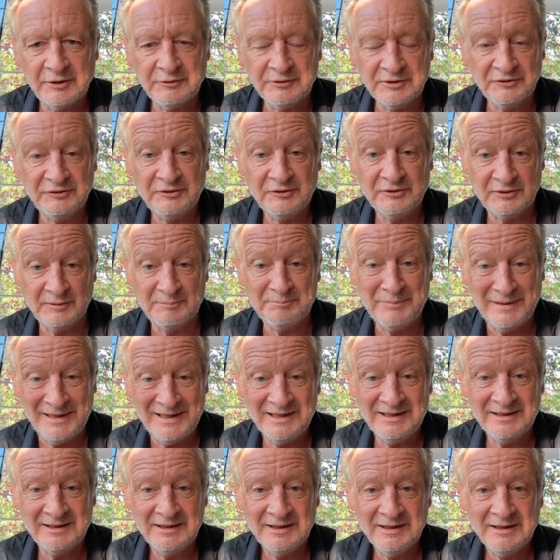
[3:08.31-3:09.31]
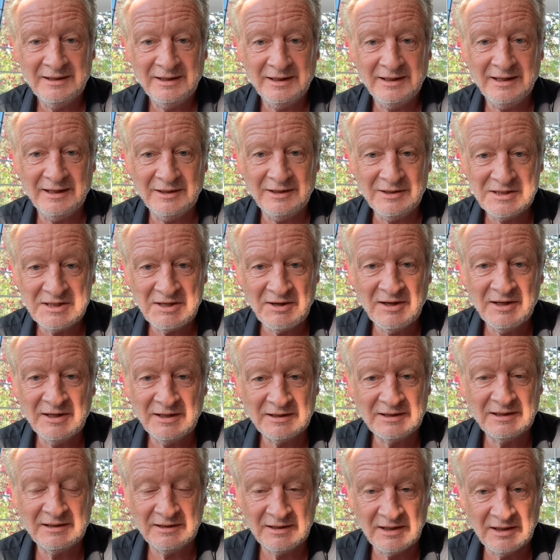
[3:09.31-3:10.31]
This is a big entire
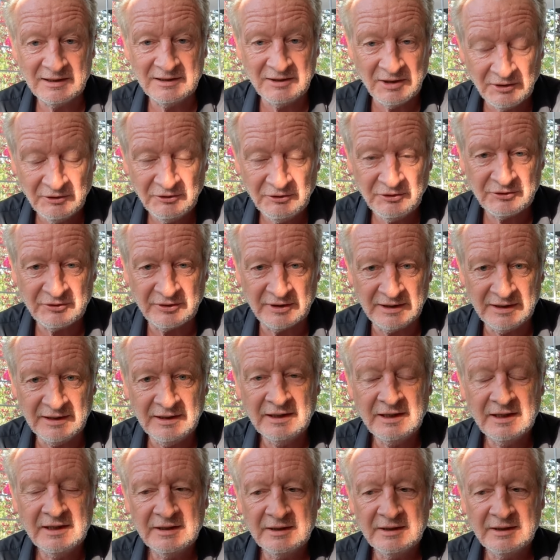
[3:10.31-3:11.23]
c- country